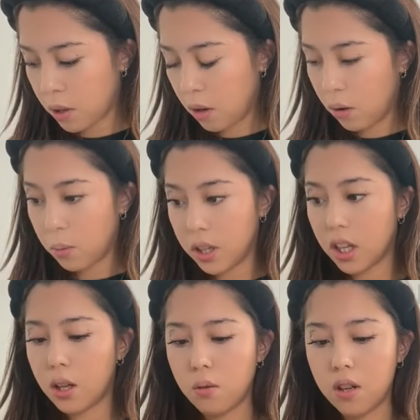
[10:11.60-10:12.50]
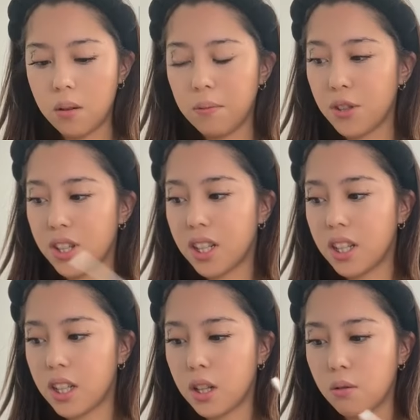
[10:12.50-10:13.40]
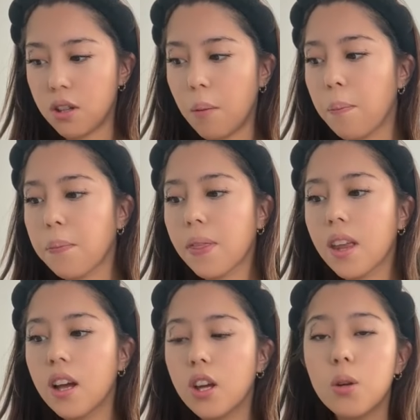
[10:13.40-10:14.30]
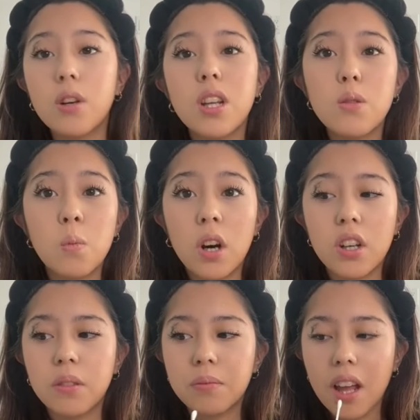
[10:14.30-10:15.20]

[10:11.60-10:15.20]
go in with a Q-tip, just a clean Q-tip. You can use water.